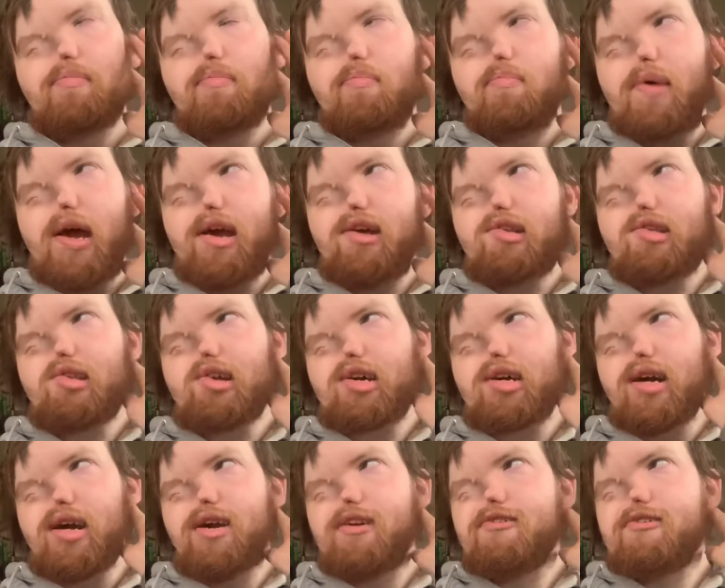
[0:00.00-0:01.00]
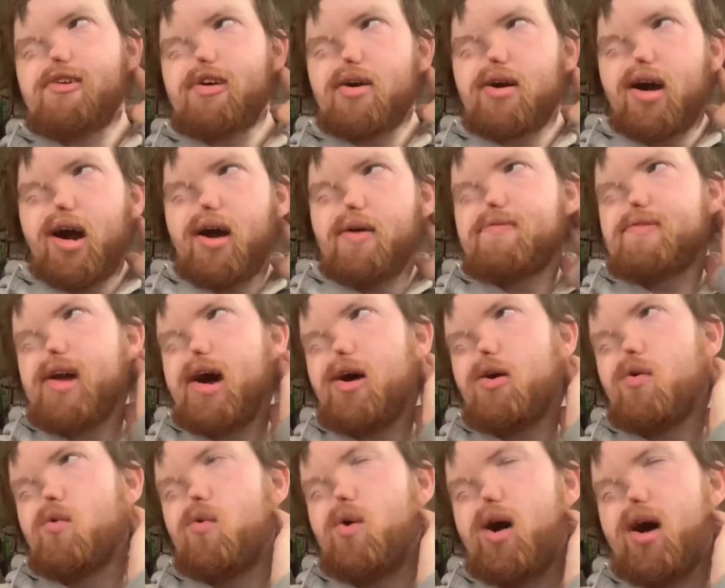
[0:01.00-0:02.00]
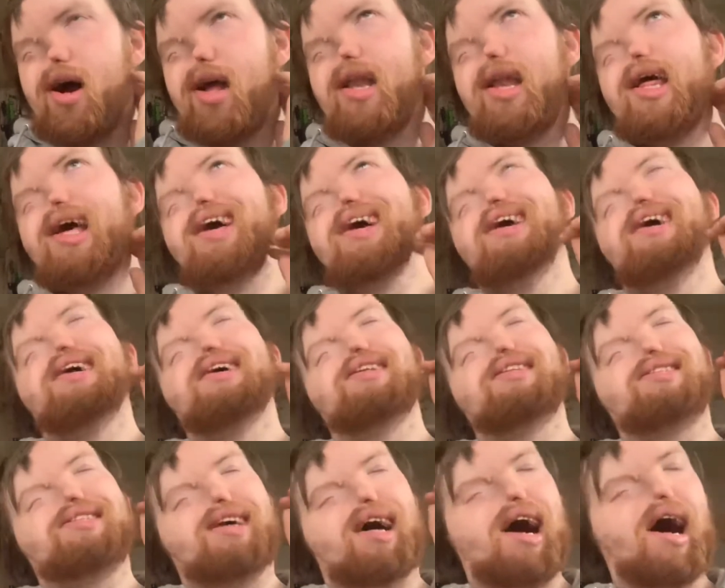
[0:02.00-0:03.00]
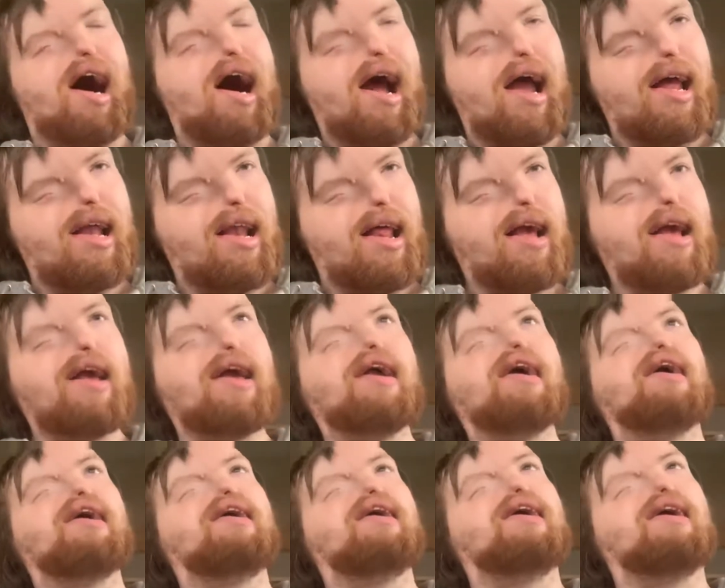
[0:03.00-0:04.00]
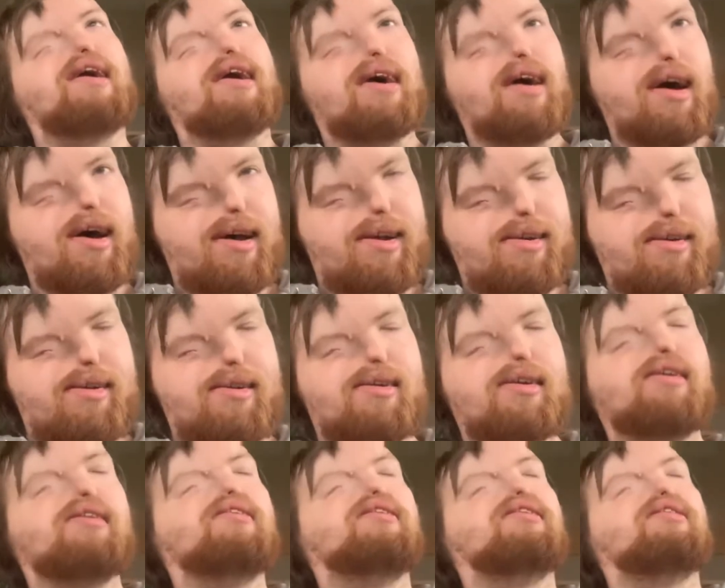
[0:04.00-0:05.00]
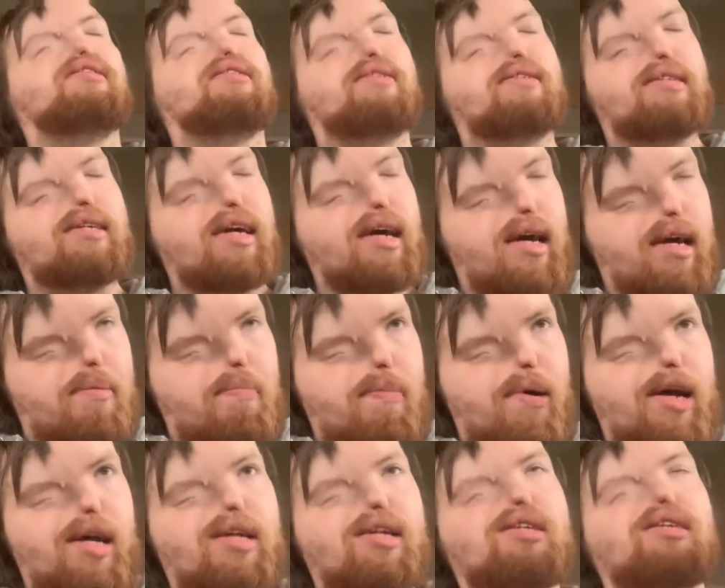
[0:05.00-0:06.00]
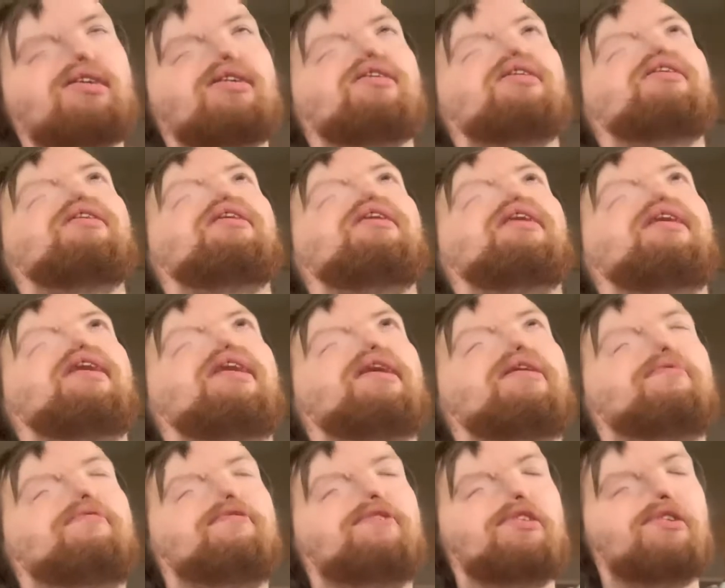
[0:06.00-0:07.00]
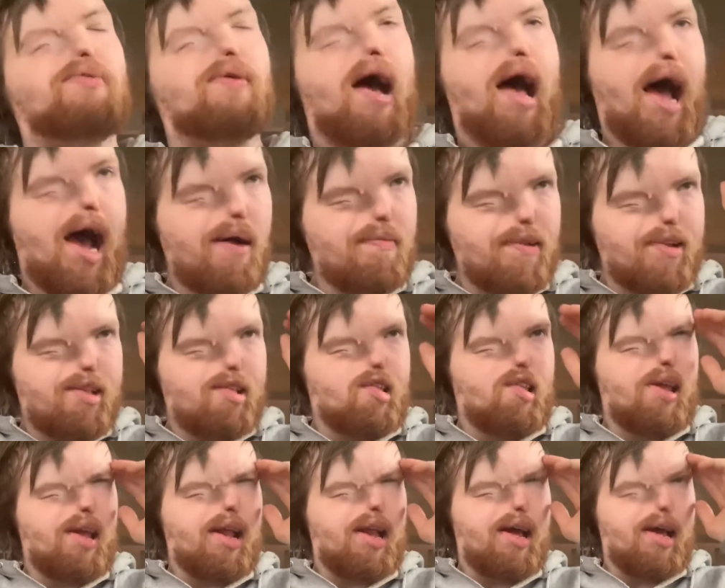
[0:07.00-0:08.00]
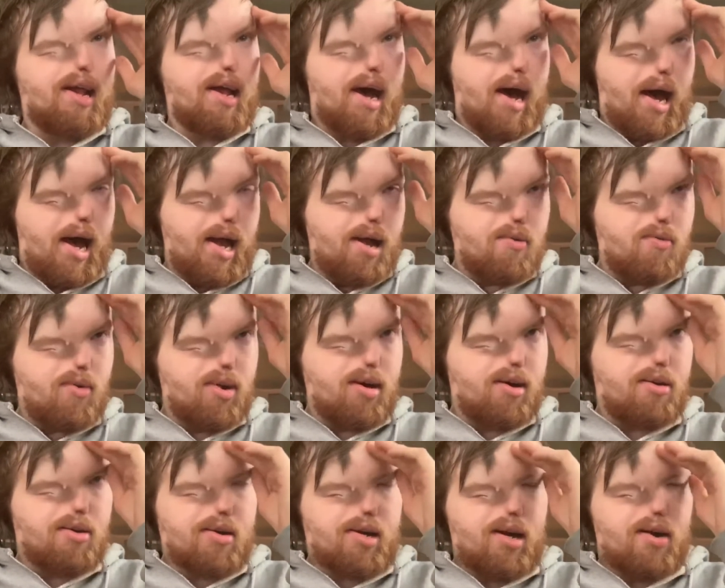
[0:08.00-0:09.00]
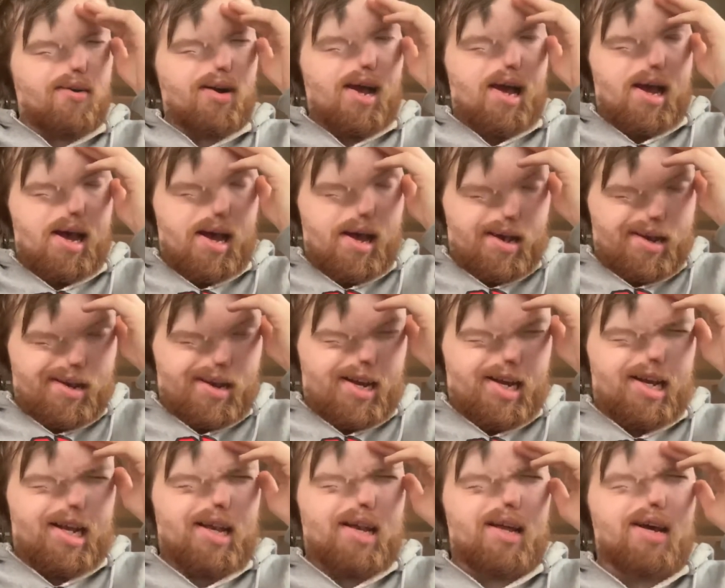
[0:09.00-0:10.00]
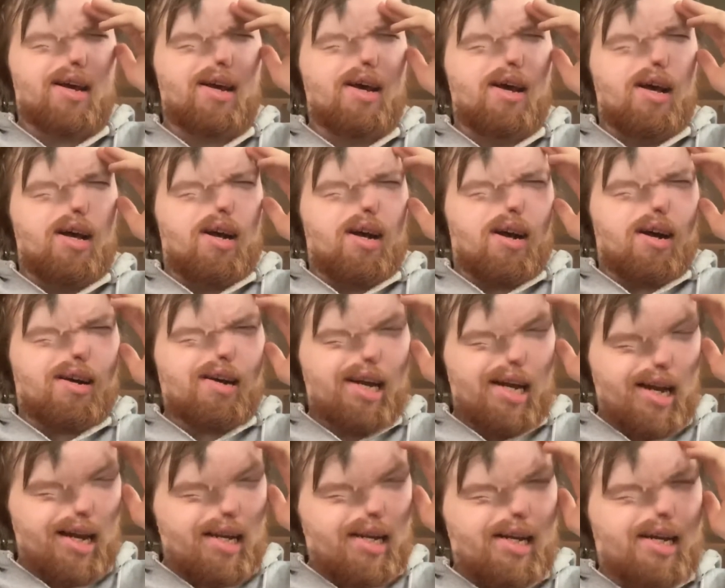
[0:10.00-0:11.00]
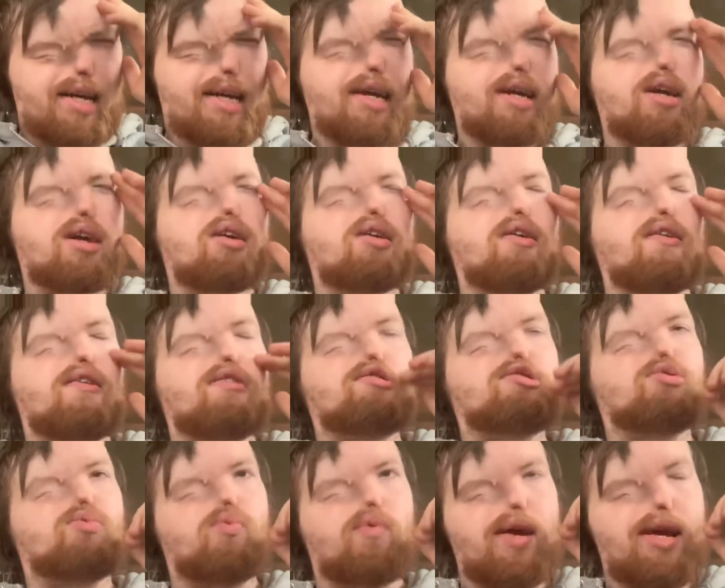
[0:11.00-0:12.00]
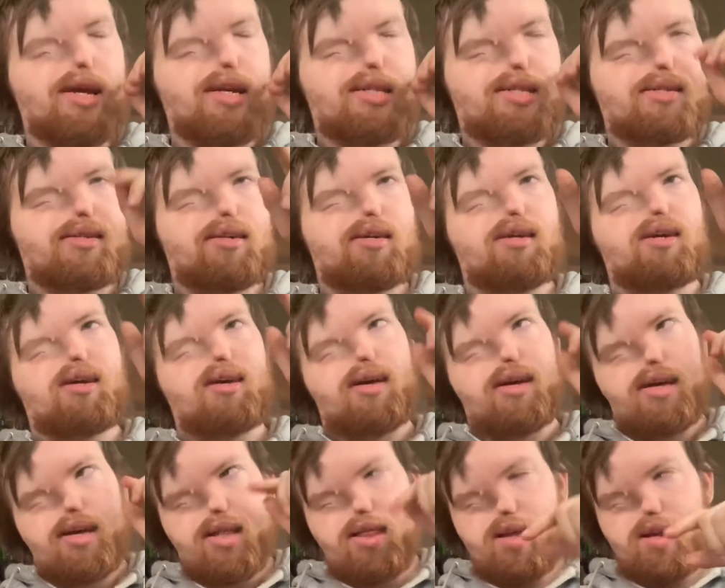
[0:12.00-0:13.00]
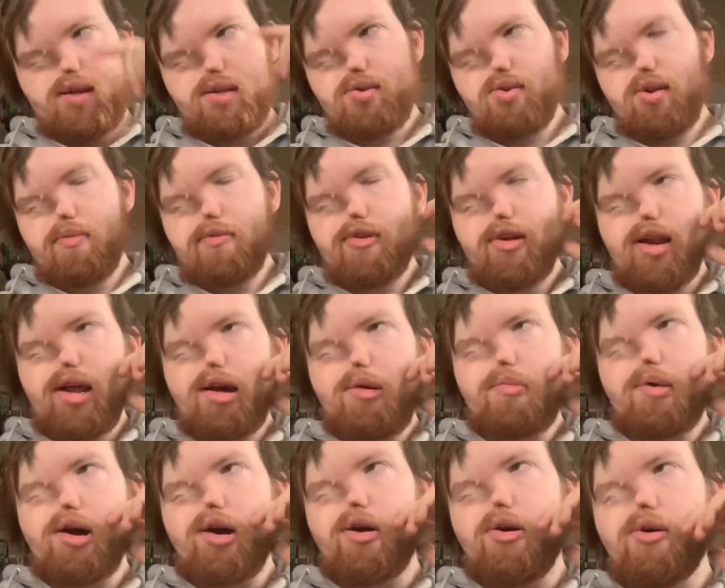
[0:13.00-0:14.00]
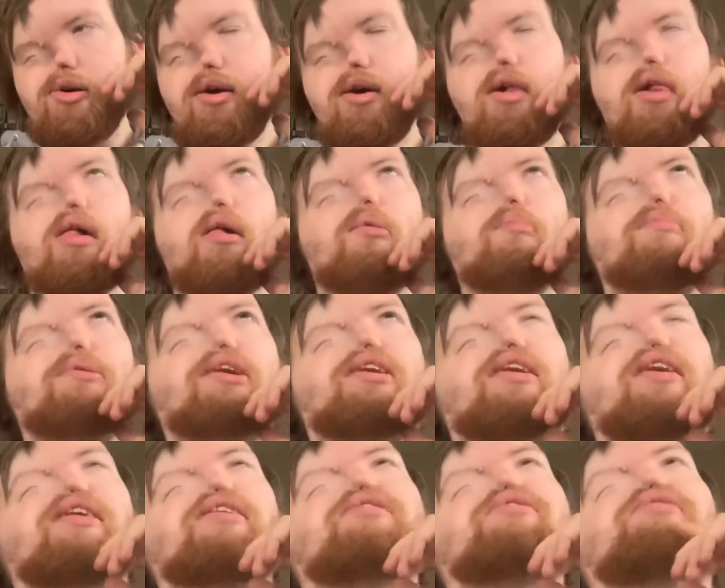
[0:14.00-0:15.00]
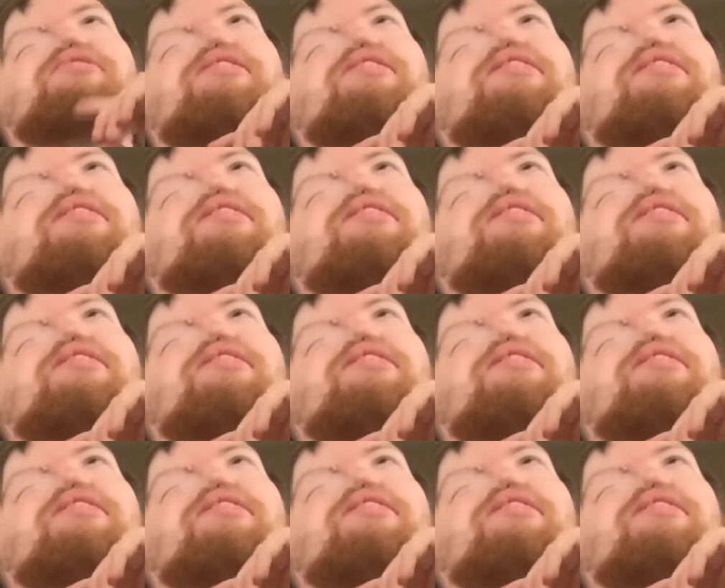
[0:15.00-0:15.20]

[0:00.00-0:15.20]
basically she left out one tiny little tidbit. If you haven't seen it, I will go ahead and link her tweet in the description down below, because